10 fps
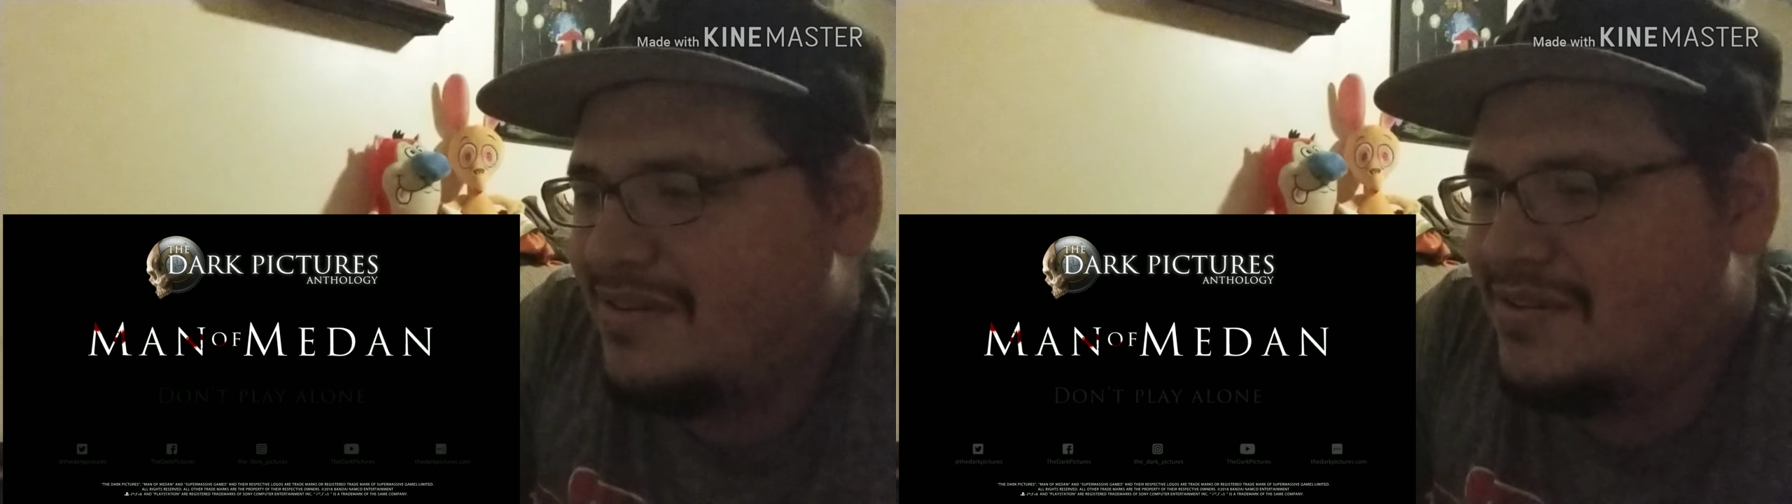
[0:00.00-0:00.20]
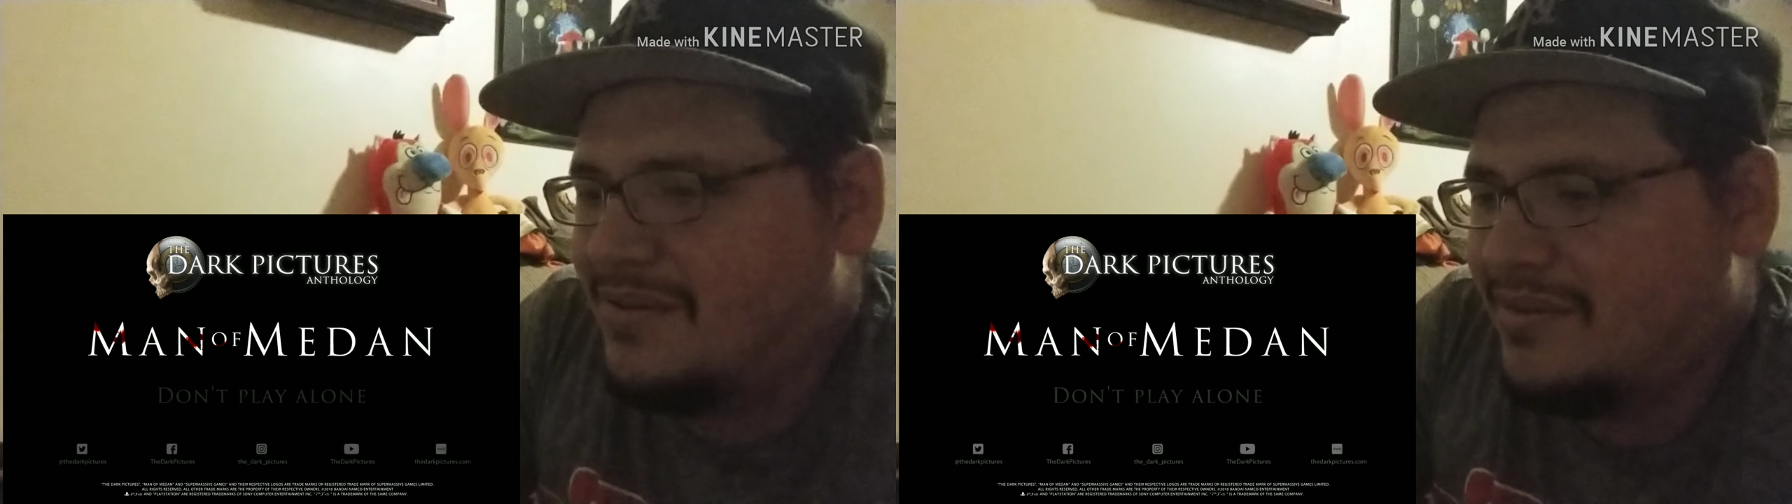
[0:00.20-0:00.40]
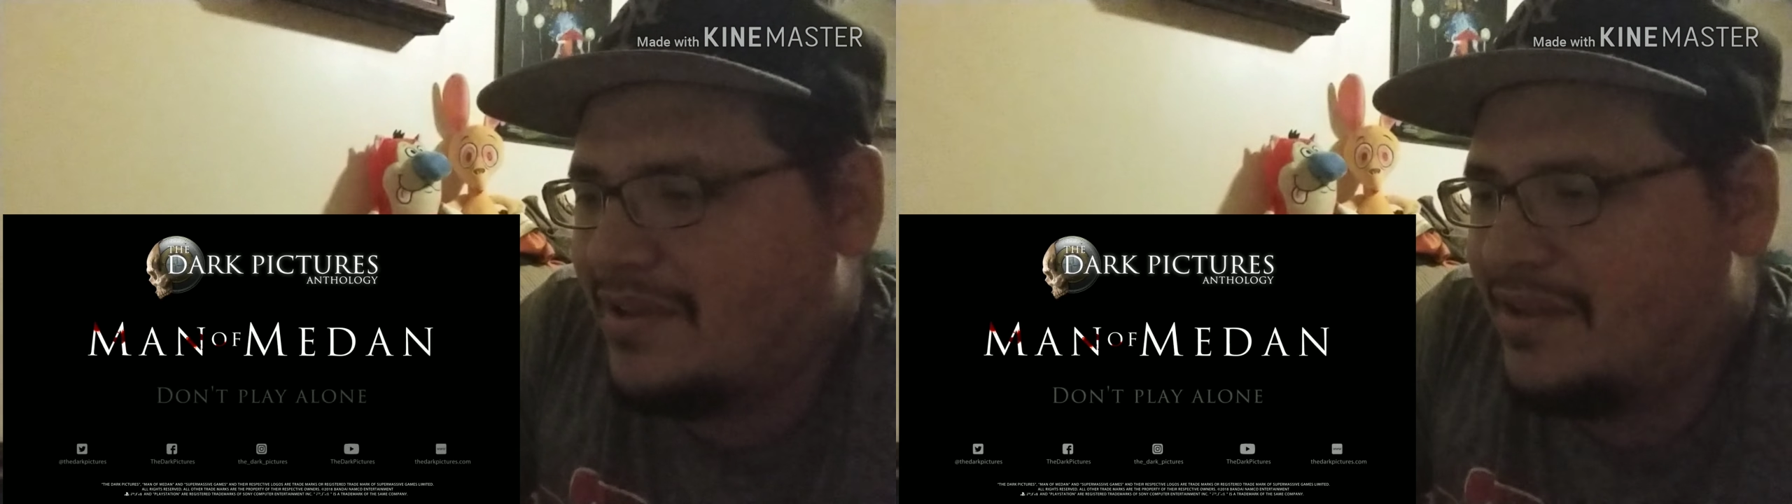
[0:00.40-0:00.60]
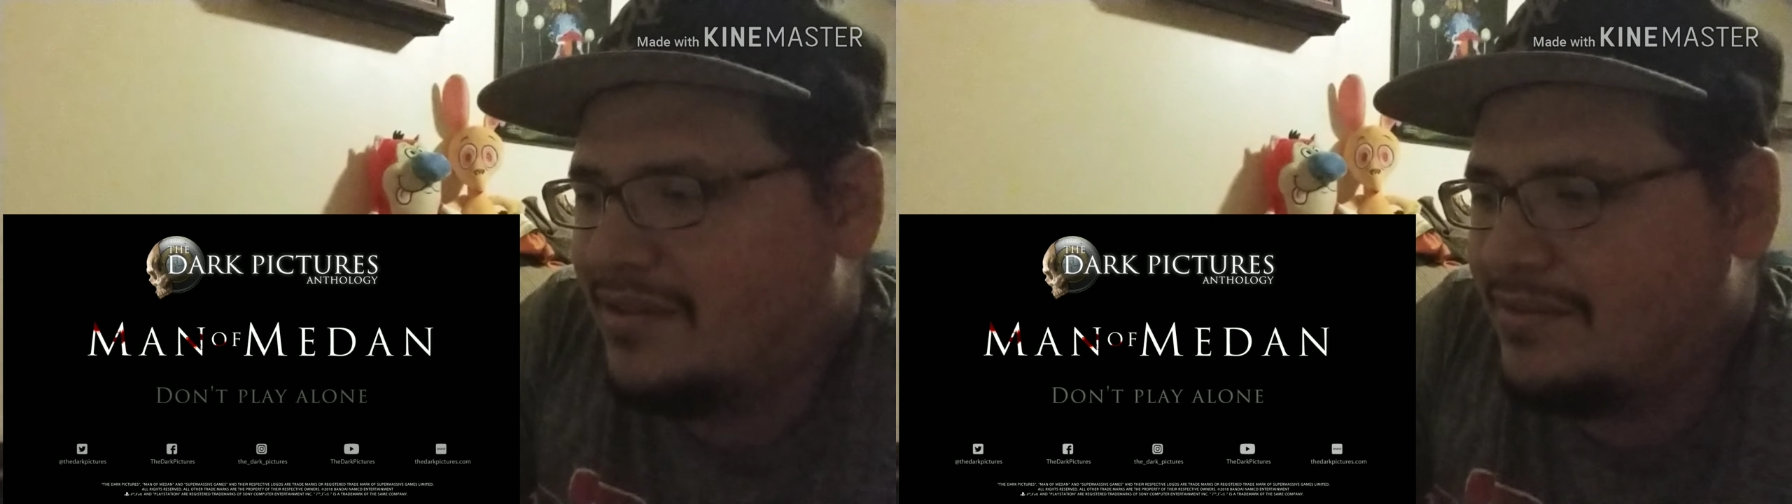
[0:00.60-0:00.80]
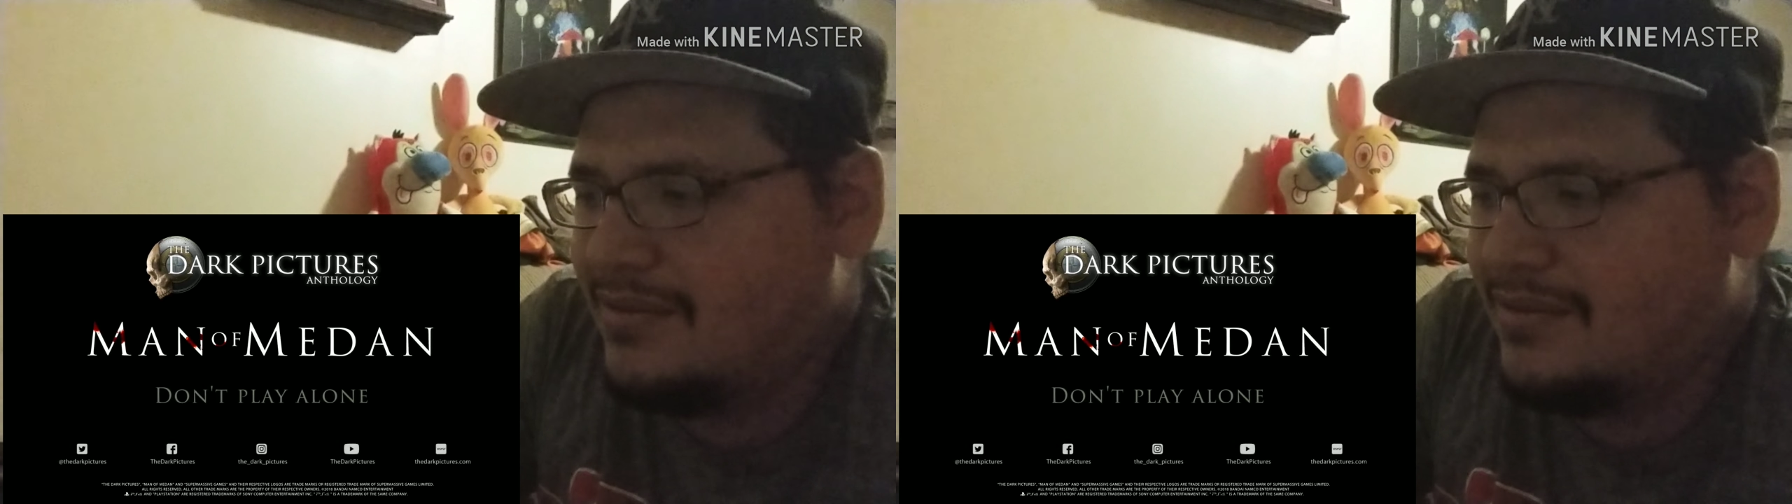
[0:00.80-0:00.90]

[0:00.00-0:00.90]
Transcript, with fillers: Okay.